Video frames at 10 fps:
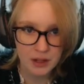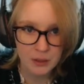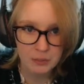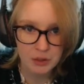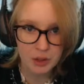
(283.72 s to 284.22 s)

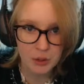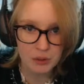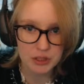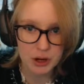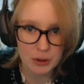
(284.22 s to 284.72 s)
I'm sure it was
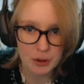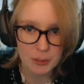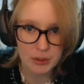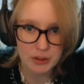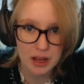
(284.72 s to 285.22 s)
not
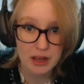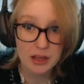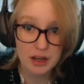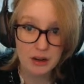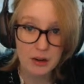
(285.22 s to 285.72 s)
open. You
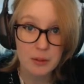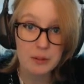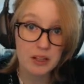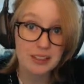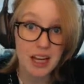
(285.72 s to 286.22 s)
know,
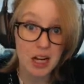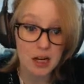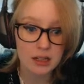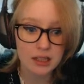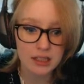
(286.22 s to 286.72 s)
because I
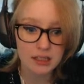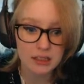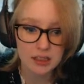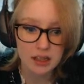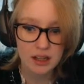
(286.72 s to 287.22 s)
locked it.
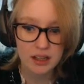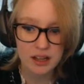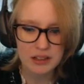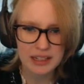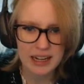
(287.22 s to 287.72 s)

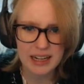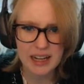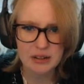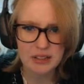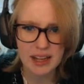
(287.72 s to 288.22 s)
How did I get
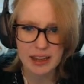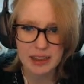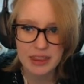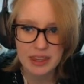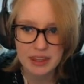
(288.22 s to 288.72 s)
out
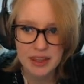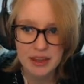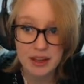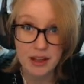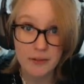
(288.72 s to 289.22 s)
then?
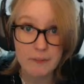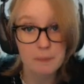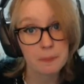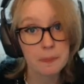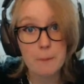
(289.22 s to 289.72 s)
Huh?
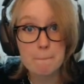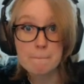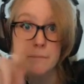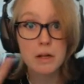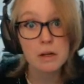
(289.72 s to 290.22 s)

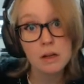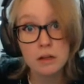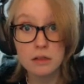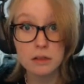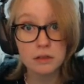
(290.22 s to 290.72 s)

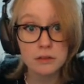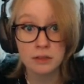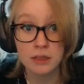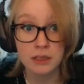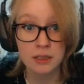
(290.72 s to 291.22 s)
Uh-uh.
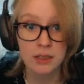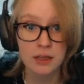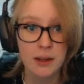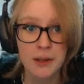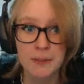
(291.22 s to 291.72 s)

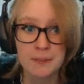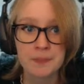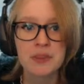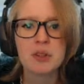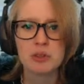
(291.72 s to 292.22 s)

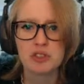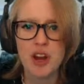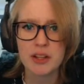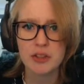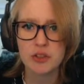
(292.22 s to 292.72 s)
Don't try
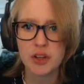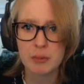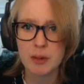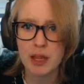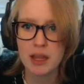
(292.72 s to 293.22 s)
and trick
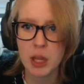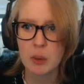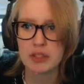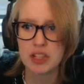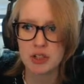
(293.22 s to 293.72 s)
me. Go
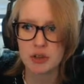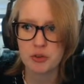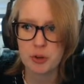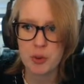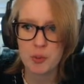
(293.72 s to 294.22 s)
inside your
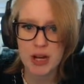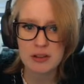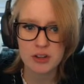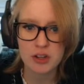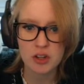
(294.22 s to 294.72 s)
room and wait
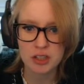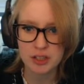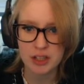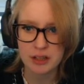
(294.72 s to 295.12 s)
for the doctor.